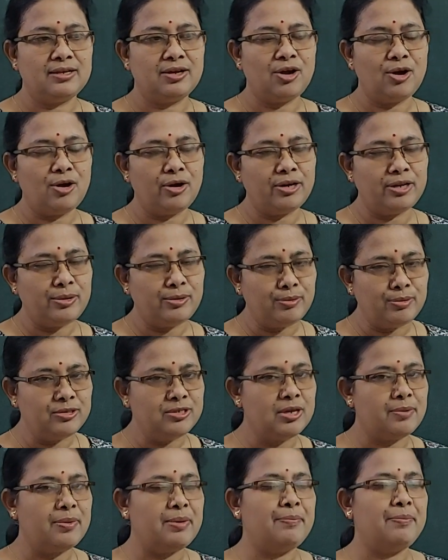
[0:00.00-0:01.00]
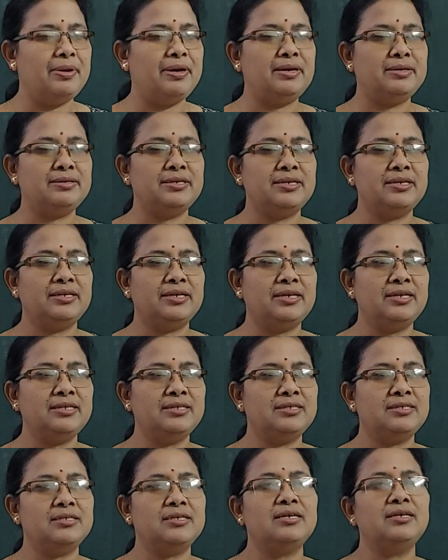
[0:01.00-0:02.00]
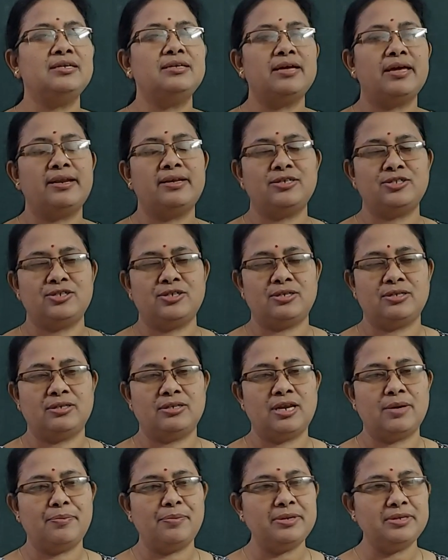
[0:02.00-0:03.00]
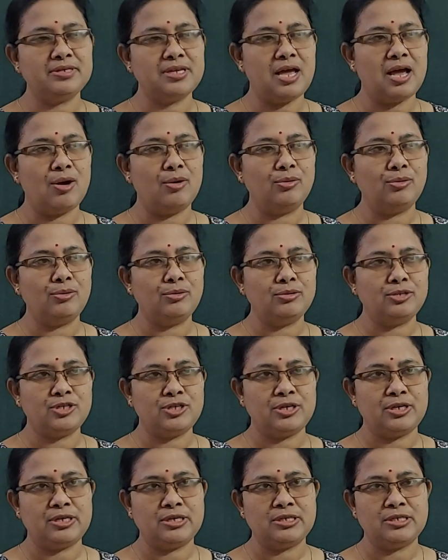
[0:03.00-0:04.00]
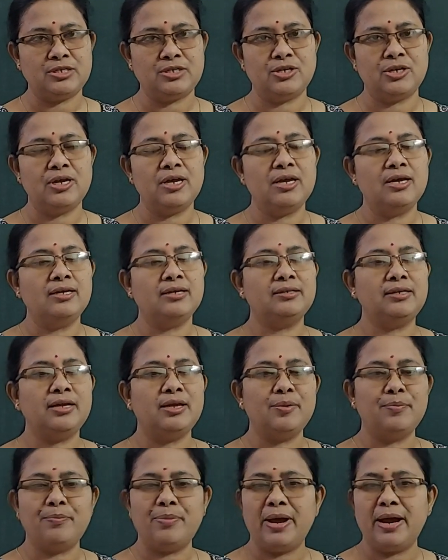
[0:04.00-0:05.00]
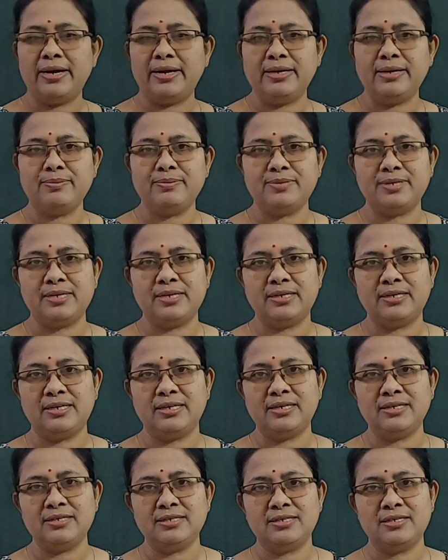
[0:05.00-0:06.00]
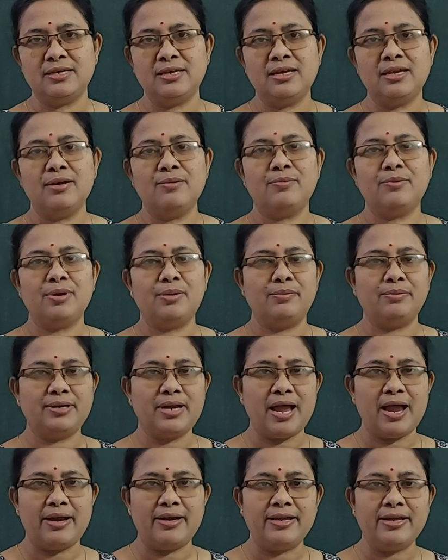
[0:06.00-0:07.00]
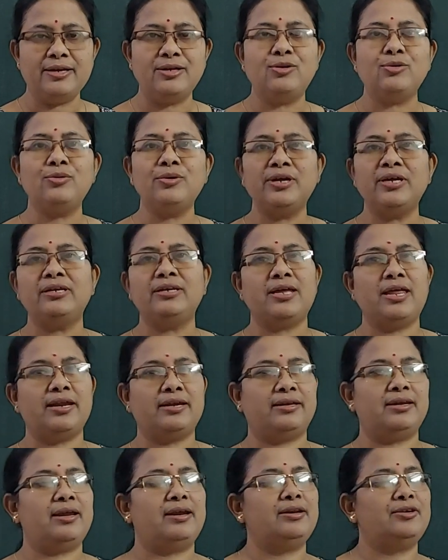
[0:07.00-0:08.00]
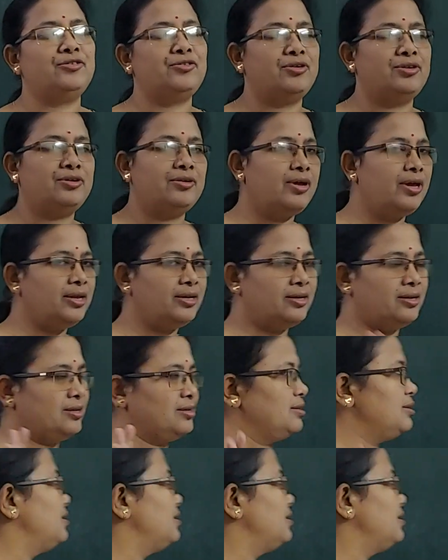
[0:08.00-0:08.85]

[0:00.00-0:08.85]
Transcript: or use of imperative sentence in narration. That means how to change the imperative sentence from direct to indirect narration, right?